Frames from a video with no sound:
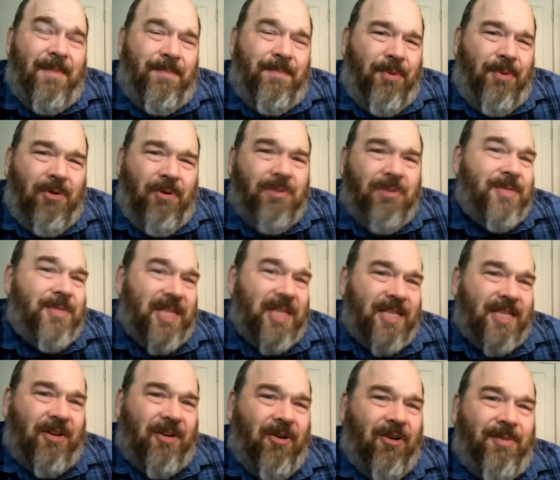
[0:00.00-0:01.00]
Bertram's
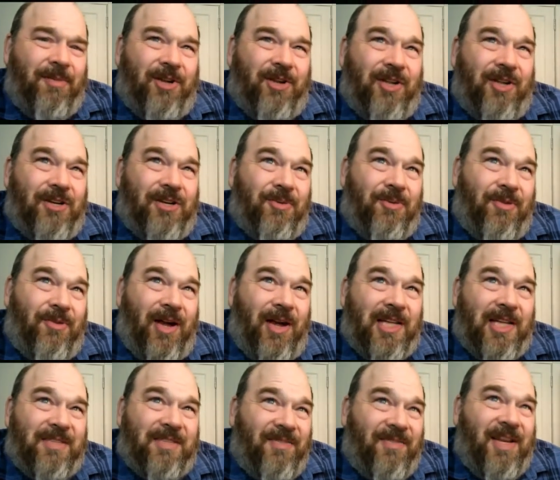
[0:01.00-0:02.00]
is a criminal
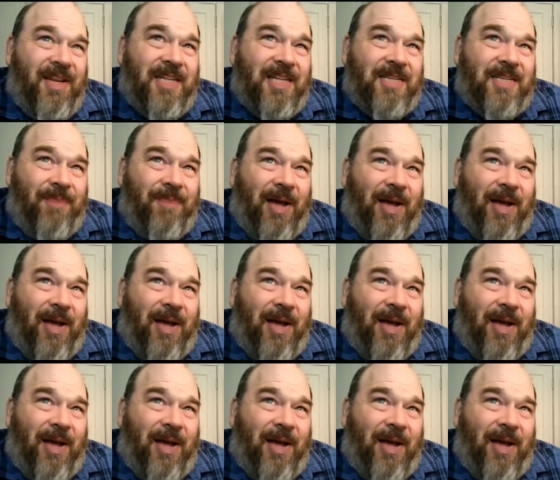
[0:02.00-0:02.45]
enterprise financed